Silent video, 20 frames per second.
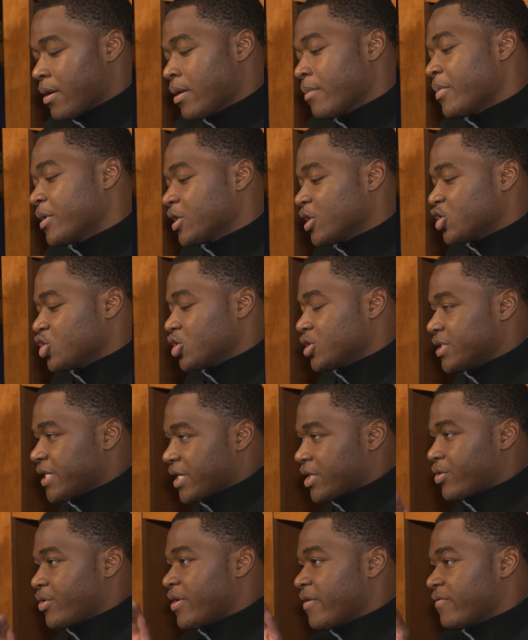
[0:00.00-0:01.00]
But the
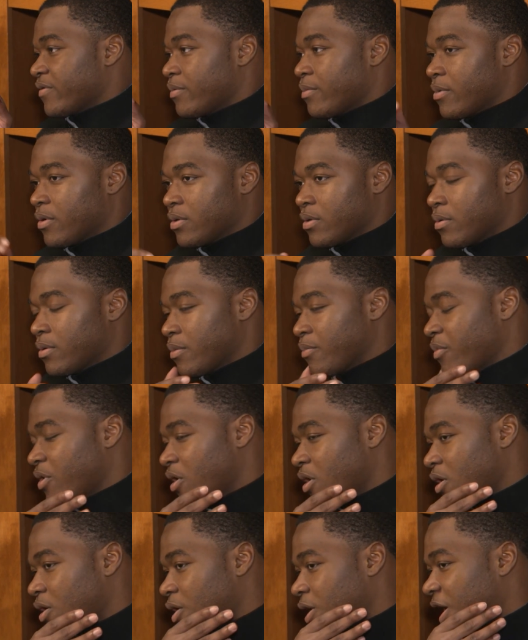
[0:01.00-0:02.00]
trajectory of the
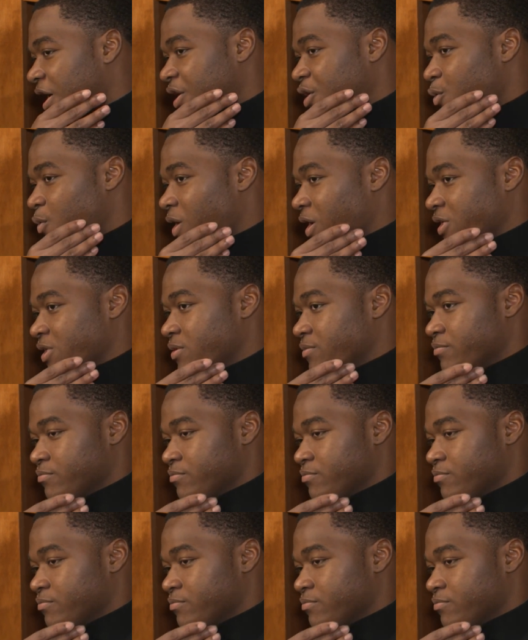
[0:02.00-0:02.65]
ball, I knew I